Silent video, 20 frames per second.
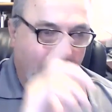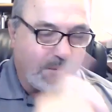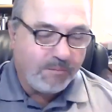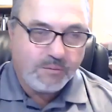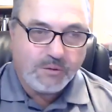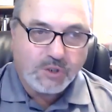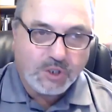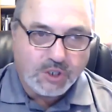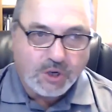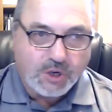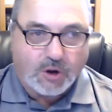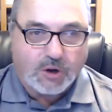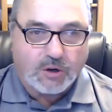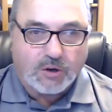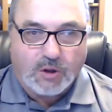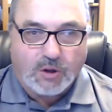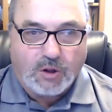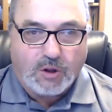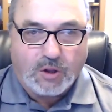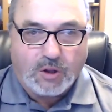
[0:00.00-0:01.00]

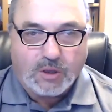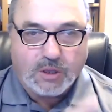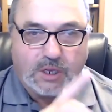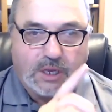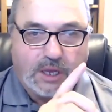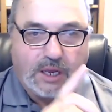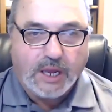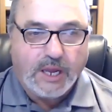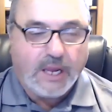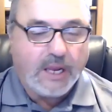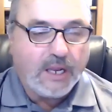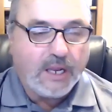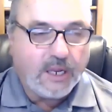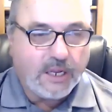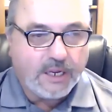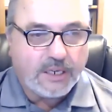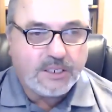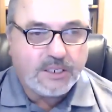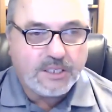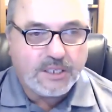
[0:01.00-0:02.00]
circle,
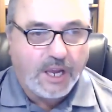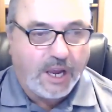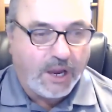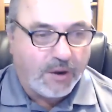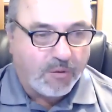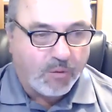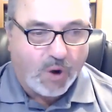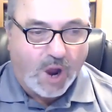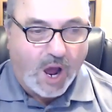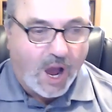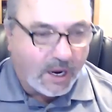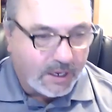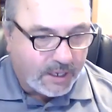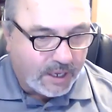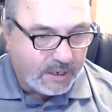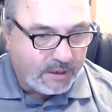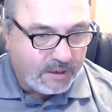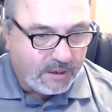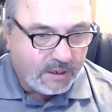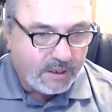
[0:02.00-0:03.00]
helix, and
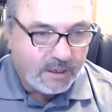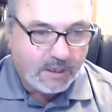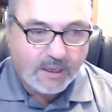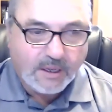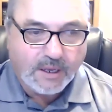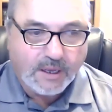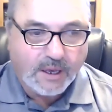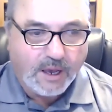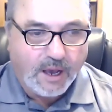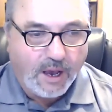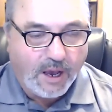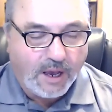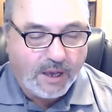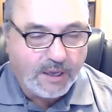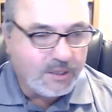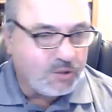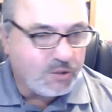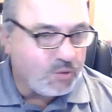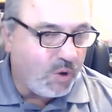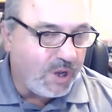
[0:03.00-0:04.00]
rocket
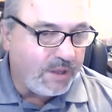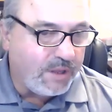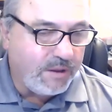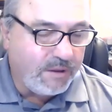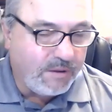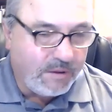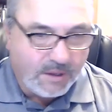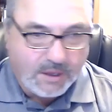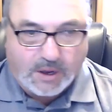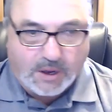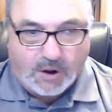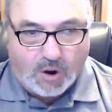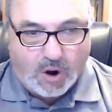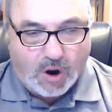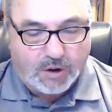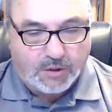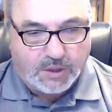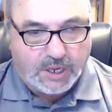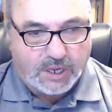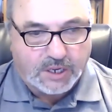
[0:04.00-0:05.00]
is what
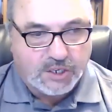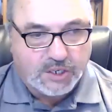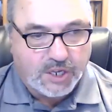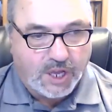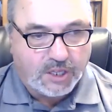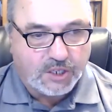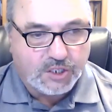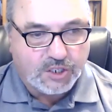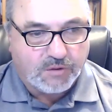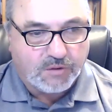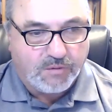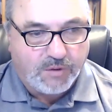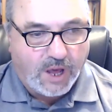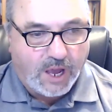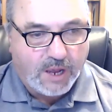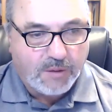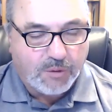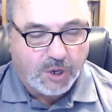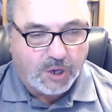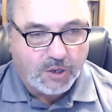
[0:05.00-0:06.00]
are the intelligent
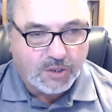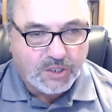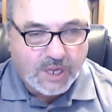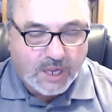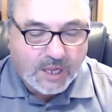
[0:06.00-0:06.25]
flight modes.